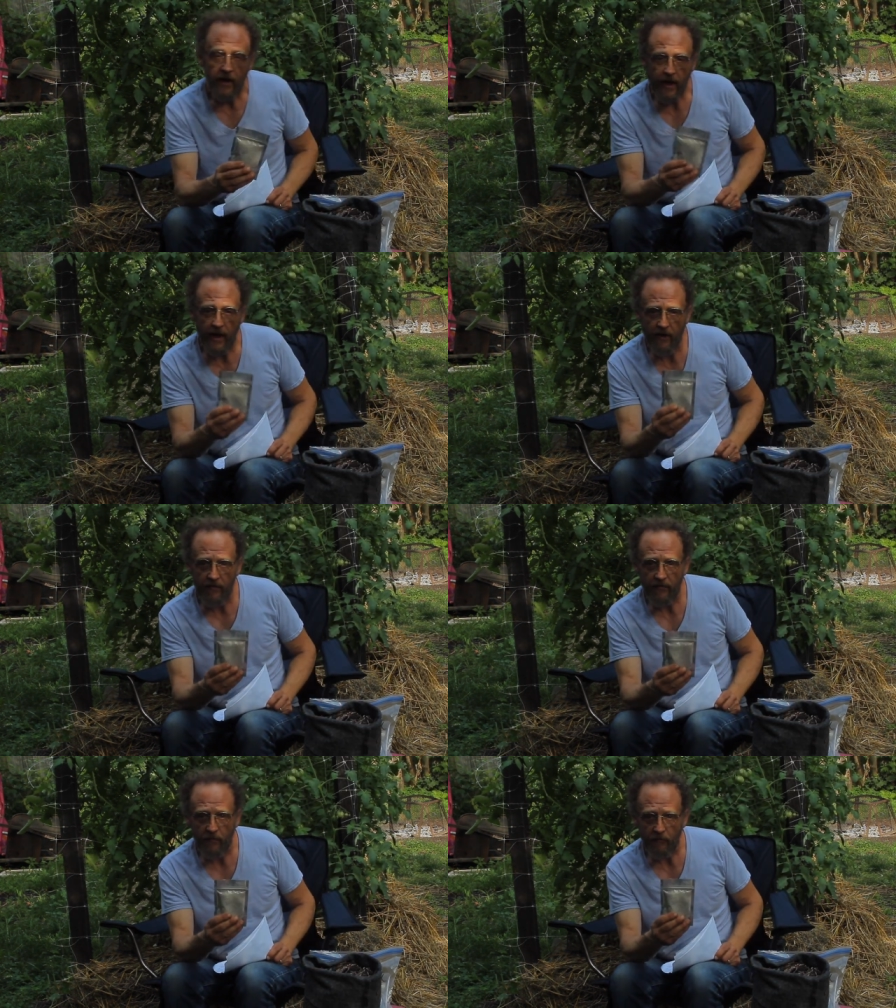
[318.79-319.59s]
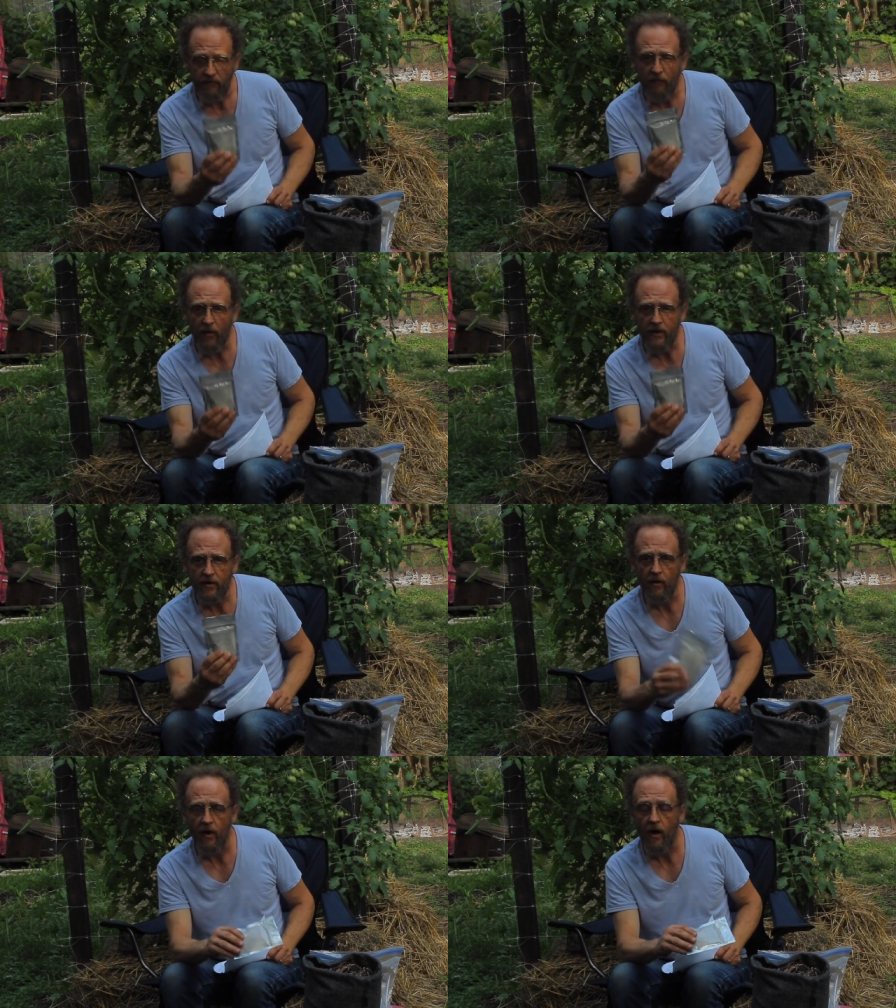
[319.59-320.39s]
And before you
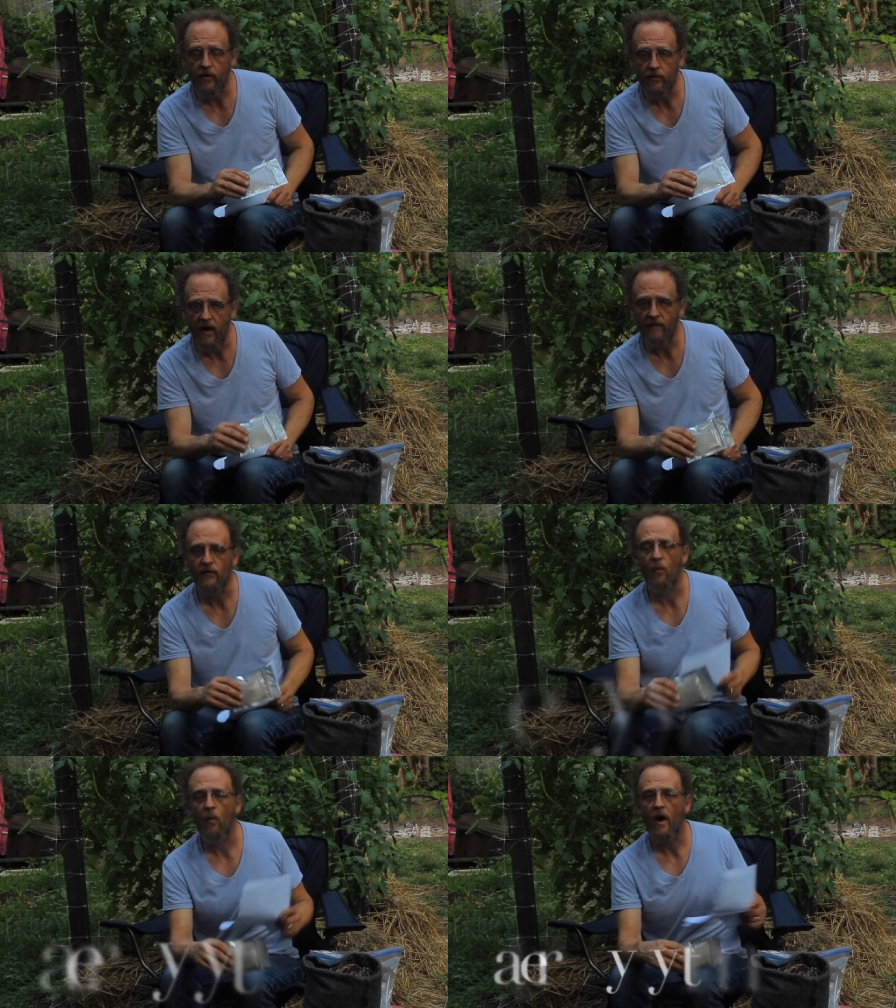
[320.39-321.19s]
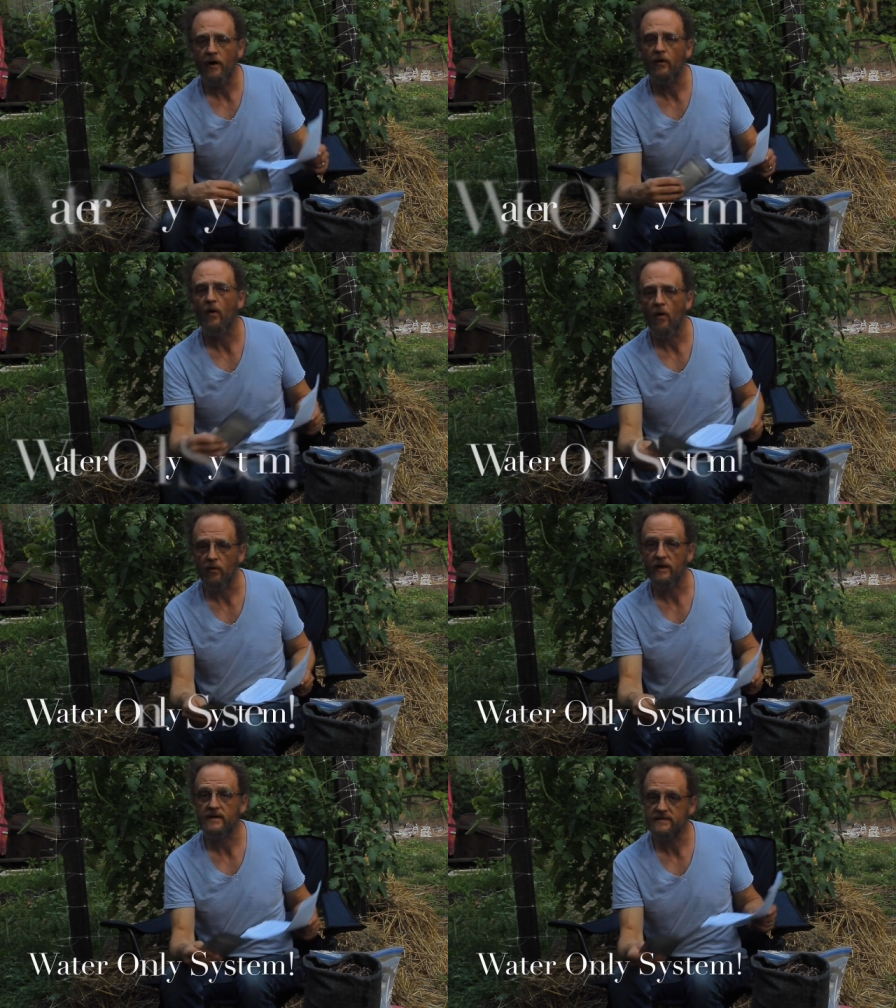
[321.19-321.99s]
know it, you have a
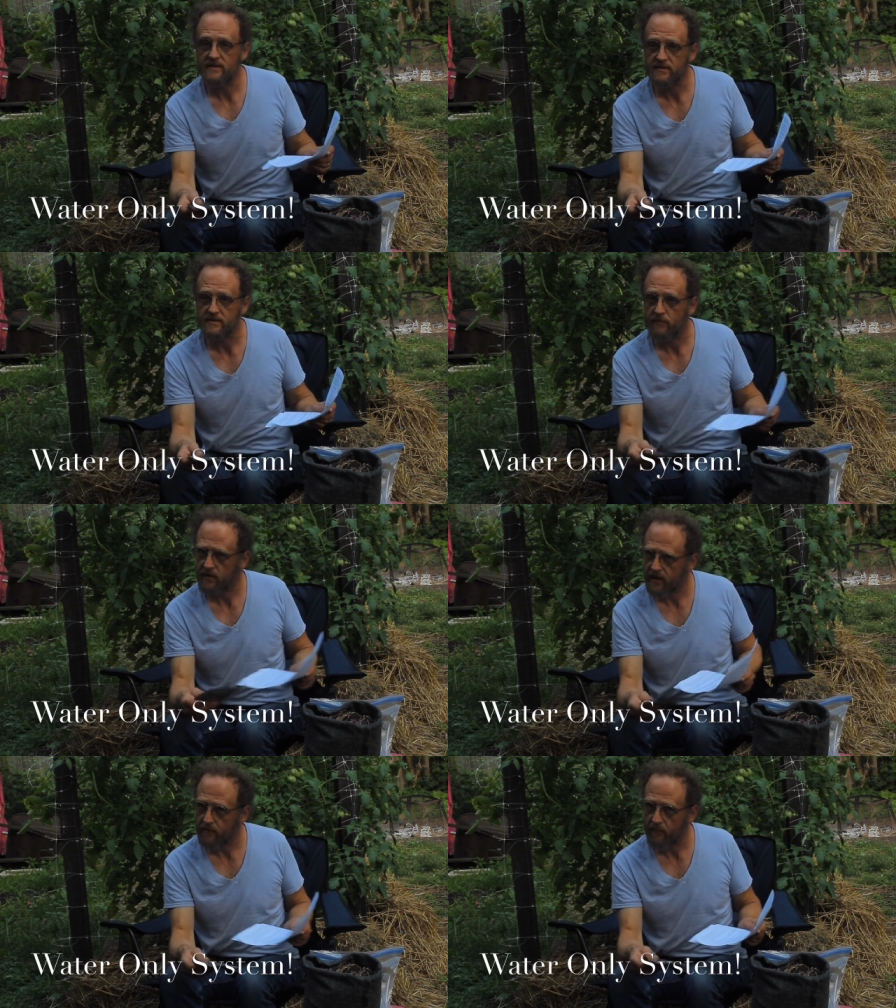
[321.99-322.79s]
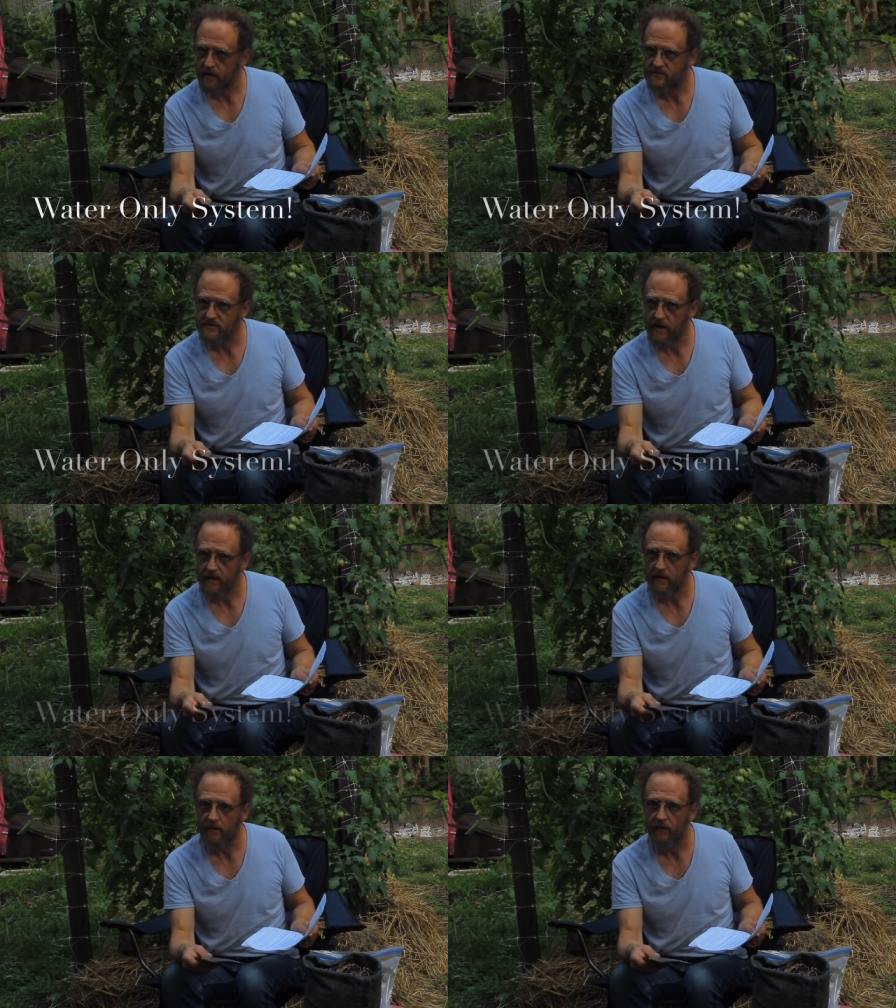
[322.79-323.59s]
water-only system. You getting what I'm saying
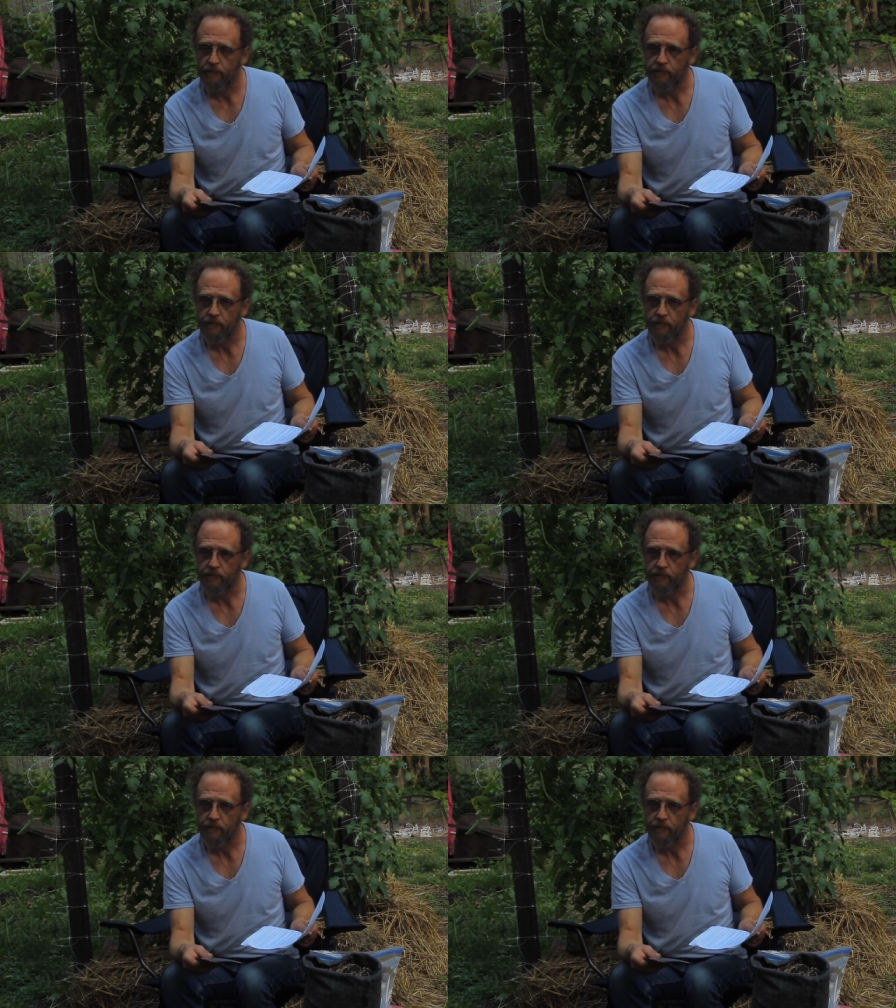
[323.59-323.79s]
here?